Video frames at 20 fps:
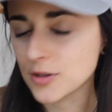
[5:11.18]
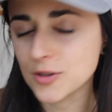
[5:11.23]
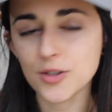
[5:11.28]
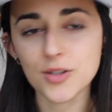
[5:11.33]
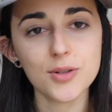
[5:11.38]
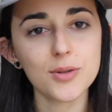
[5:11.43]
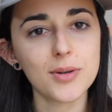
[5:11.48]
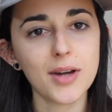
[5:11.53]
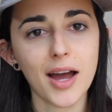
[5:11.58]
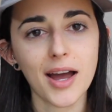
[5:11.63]

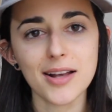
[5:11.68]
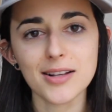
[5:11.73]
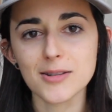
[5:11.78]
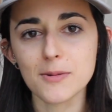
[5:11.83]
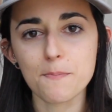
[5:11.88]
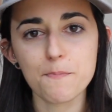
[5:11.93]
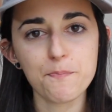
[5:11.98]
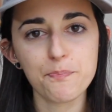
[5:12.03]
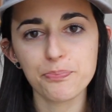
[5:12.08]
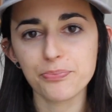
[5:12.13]
Shoot,
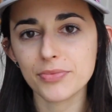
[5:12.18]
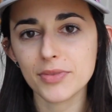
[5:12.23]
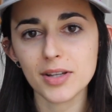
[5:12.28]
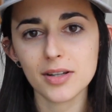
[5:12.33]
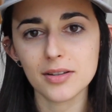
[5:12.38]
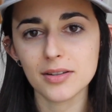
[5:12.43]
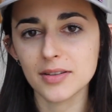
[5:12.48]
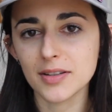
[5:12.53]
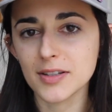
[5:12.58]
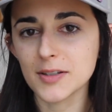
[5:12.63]
guys,
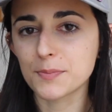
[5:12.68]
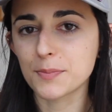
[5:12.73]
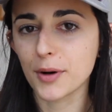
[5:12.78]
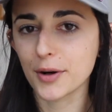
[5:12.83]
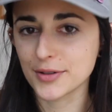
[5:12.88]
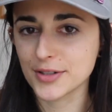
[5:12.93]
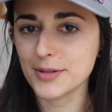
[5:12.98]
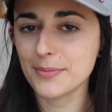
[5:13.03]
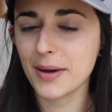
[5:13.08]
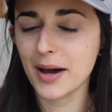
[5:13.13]
these
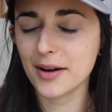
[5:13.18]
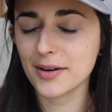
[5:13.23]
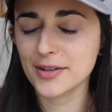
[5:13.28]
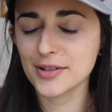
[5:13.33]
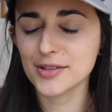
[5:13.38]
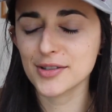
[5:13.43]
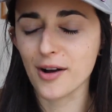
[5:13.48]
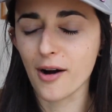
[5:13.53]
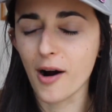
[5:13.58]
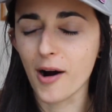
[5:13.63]
protein
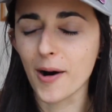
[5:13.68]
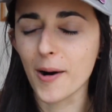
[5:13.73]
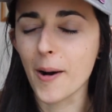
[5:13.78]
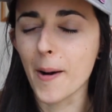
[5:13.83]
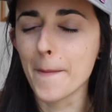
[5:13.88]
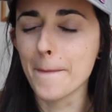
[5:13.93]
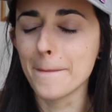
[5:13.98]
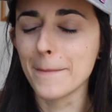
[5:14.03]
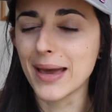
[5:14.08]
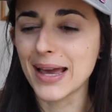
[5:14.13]
powders are
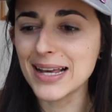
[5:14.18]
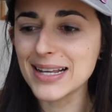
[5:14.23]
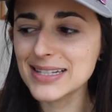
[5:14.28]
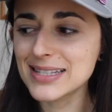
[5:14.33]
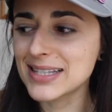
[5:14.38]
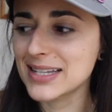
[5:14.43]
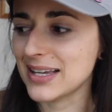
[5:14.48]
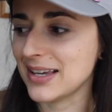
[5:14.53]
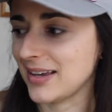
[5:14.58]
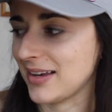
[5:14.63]

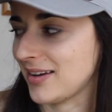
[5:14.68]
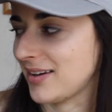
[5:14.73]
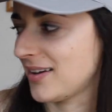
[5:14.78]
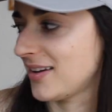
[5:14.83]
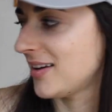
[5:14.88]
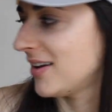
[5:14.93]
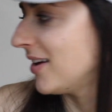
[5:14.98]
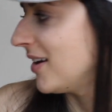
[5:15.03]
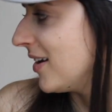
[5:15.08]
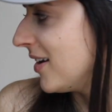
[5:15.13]
amazing.
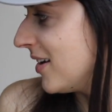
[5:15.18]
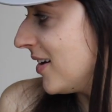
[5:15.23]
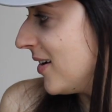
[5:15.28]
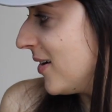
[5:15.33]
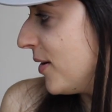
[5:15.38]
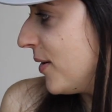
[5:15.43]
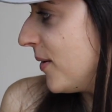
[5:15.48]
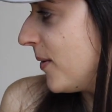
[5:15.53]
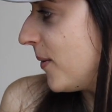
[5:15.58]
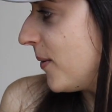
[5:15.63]

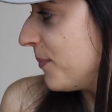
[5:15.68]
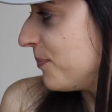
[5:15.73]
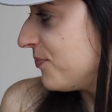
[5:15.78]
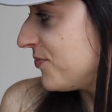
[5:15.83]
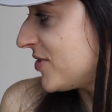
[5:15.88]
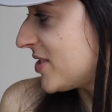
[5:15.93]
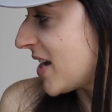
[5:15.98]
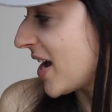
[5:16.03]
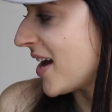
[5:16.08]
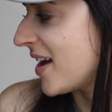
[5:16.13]

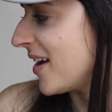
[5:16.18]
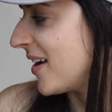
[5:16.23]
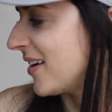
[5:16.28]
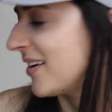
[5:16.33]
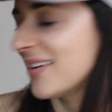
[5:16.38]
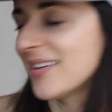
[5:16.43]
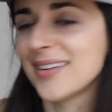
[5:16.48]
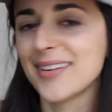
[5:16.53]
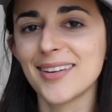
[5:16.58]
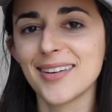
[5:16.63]

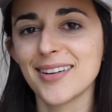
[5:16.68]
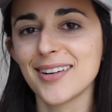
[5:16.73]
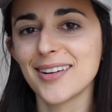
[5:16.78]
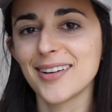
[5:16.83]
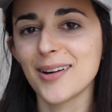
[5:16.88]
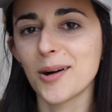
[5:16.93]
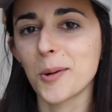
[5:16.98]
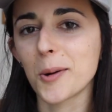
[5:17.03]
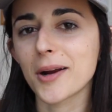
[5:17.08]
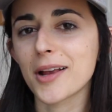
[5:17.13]
Dang.
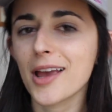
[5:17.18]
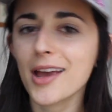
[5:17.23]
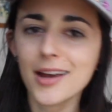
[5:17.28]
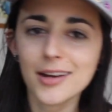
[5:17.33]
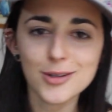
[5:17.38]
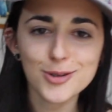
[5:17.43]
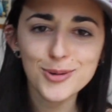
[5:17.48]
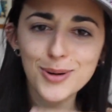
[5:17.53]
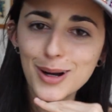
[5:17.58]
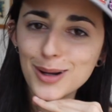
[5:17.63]

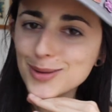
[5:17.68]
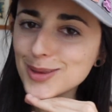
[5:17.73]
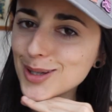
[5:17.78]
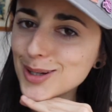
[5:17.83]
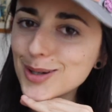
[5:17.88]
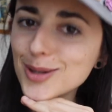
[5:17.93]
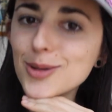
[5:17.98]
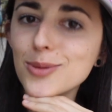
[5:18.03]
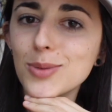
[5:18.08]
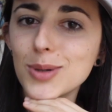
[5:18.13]
Orgain, you out
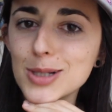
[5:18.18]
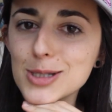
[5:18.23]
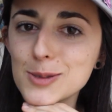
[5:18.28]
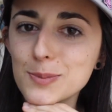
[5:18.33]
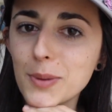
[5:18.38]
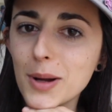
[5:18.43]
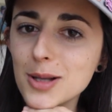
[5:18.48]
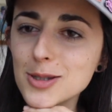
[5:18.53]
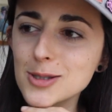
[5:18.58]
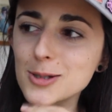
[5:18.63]
there? You want
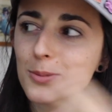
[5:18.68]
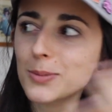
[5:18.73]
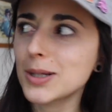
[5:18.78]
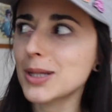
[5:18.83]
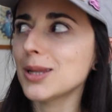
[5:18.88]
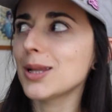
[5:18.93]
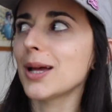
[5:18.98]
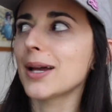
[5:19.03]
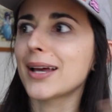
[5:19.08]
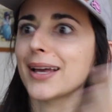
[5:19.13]
to sponsor
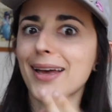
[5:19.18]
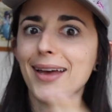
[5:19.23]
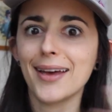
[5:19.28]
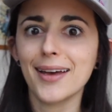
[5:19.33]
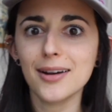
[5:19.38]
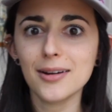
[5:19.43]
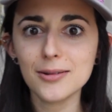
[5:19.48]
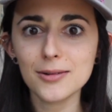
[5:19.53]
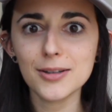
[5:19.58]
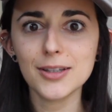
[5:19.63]
me? Like,
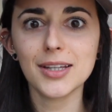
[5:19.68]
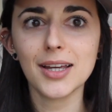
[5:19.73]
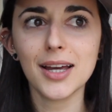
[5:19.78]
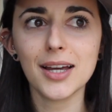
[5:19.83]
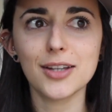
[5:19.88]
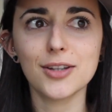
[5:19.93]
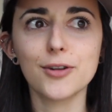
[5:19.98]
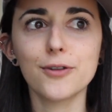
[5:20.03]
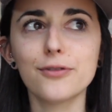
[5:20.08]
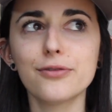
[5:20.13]
hell
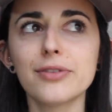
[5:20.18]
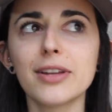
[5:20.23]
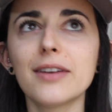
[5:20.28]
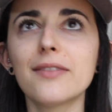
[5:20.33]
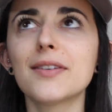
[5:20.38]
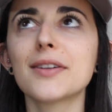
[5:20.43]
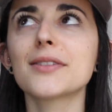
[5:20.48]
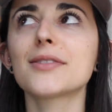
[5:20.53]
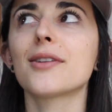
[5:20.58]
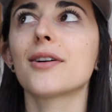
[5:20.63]
yeah, your
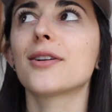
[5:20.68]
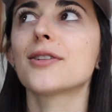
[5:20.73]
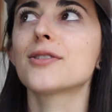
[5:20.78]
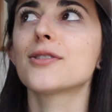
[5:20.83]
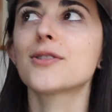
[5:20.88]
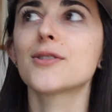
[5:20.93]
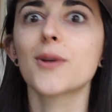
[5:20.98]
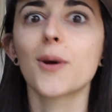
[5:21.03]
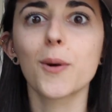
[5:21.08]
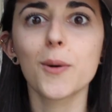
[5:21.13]
flavors are
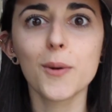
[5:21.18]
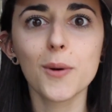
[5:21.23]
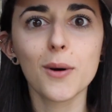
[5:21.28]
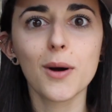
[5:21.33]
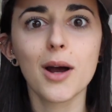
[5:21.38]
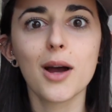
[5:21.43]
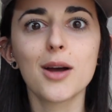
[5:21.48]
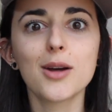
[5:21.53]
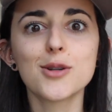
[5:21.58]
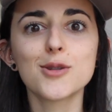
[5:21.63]
so,
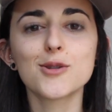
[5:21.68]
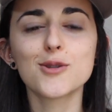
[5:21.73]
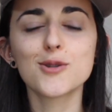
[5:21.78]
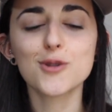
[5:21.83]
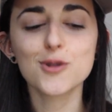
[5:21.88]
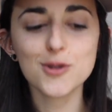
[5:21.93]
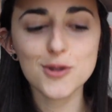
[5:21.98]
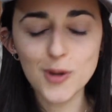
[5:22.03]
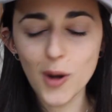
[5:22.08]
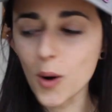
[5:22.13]

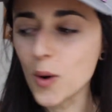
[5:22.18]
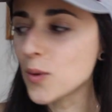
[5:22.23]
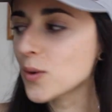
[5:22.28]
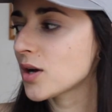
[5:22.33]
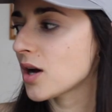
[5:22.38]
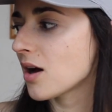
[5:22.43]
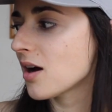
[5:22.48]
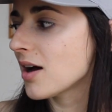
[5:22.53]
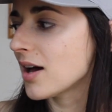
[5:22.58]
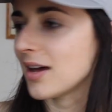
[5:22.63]
so
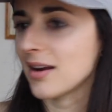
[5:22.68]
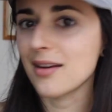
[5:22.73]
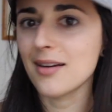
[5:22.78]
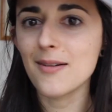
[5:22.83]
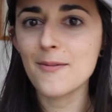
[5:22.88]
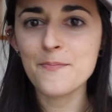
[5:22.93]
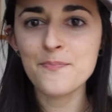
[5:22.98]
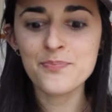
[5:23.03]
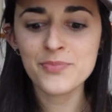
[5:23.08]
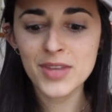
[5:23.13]
good.
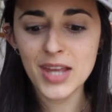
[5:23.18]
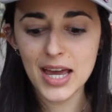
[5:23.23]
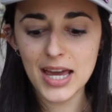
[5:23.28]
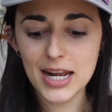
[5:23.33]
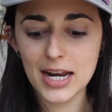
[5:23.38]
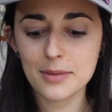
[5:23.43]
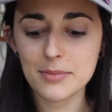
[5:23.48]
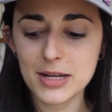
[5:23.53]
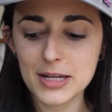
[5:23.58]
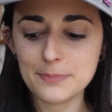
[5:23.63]

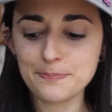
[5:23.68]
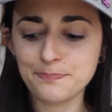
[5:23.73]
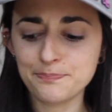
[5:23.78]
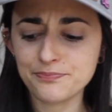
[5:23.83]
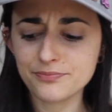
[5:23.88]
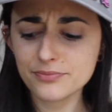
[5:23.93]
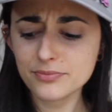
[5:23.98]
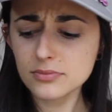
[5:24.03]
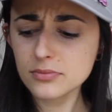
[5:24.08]
And I mean,